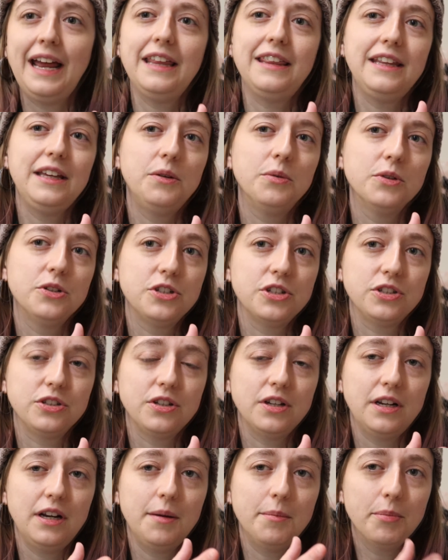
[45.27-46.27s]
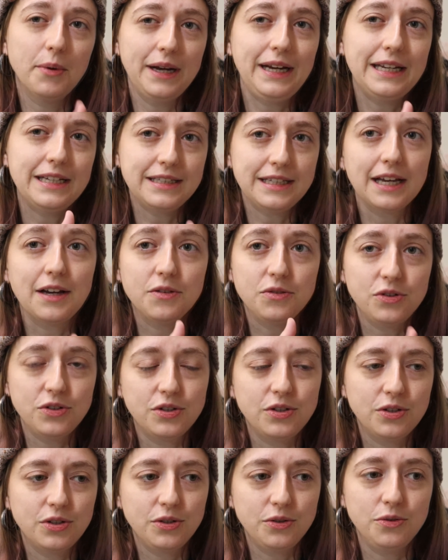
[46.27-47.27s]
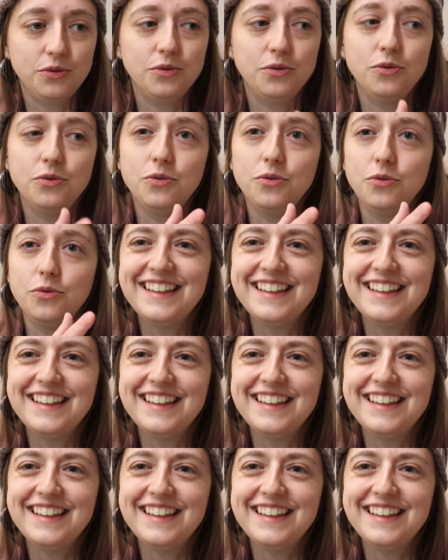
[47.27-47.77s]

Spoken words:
I think we're just gonna break it down to